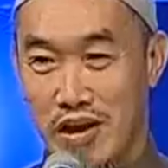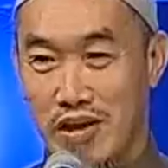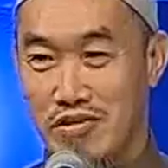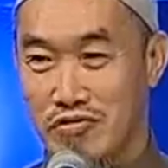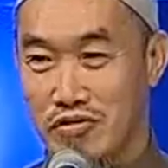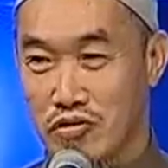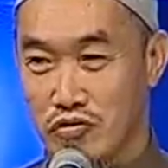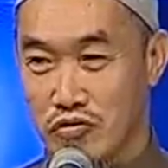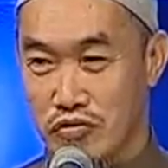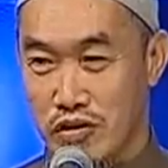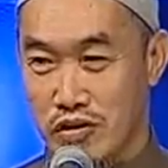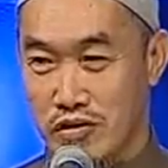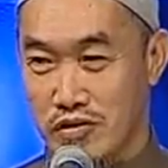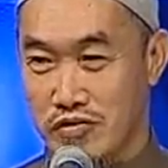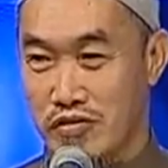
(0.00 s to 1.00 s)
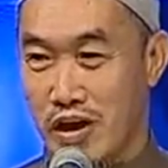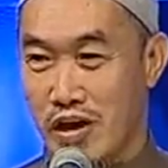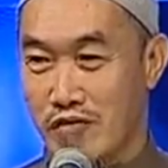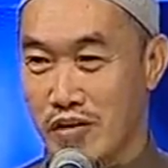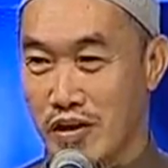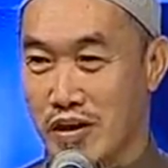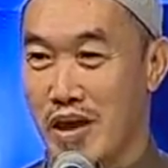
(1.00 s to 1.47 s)
It's dangerous to sit the
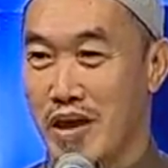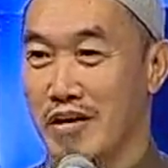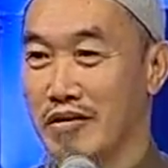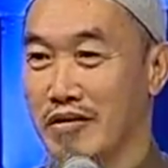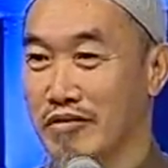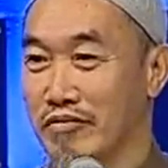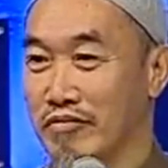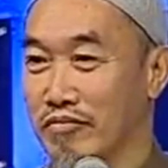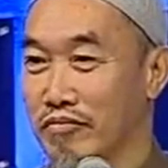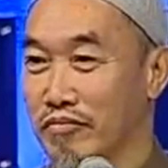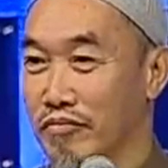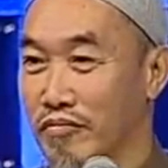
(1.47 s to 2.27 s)
chair of the king.